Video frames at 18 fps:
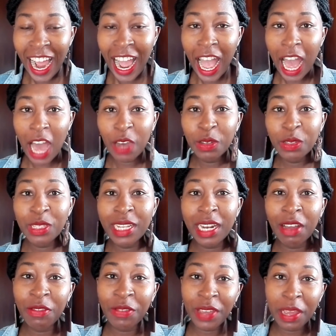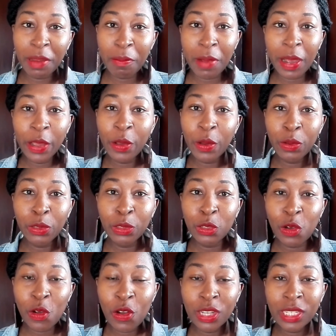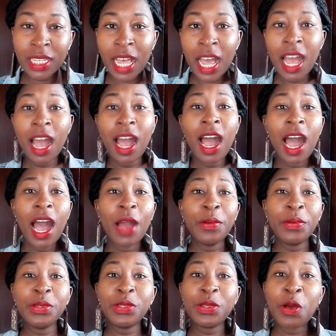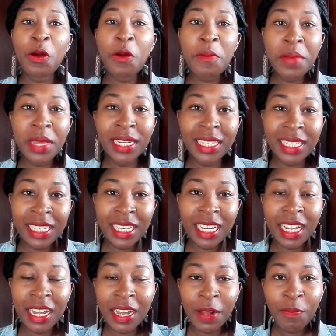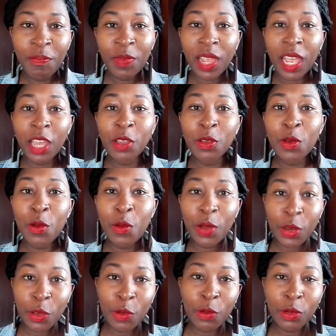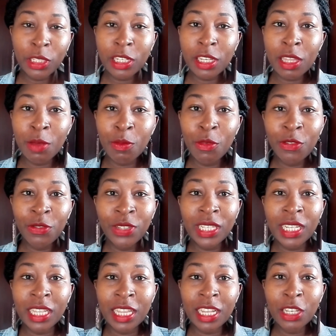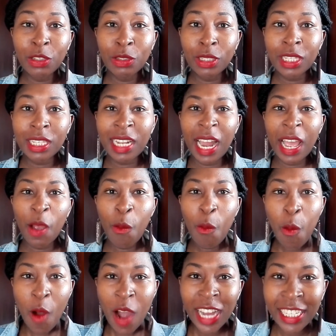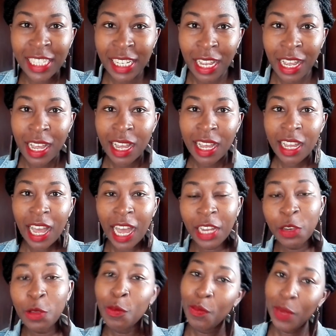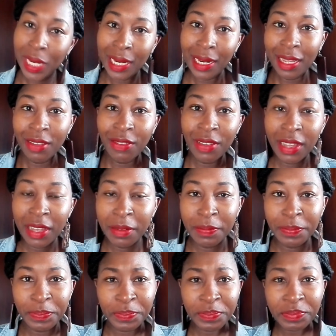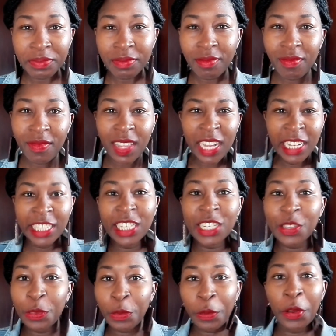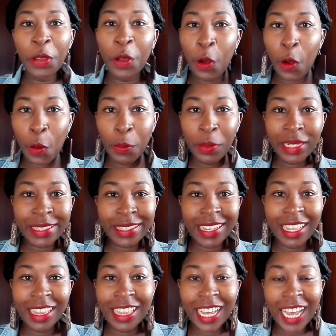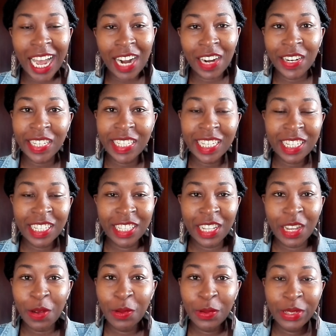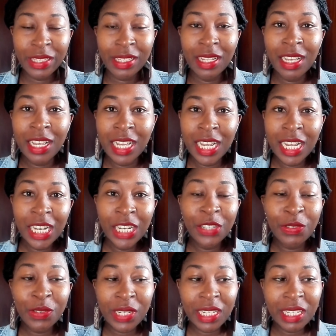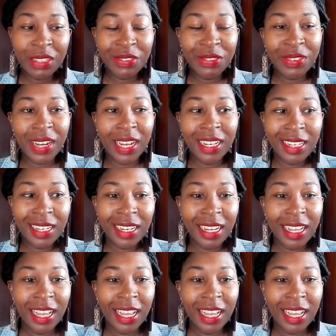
I was laughing at my own jokes. I was commenting, like, you know, when you're watching the movies and then you're just like, what? And you believe him? Just throwing comments at the characters. That was really fun.